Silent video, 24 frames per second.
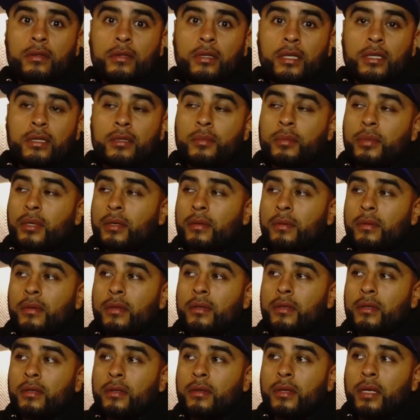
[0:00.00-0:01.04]
That's a big one.
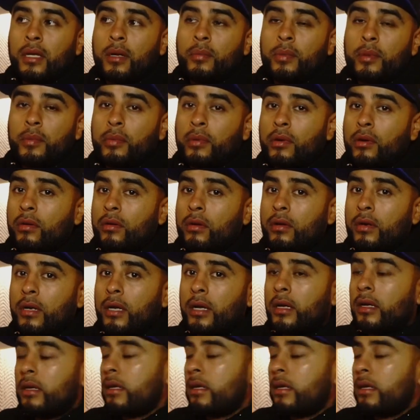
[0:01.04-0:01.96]
A lot of people don't know that.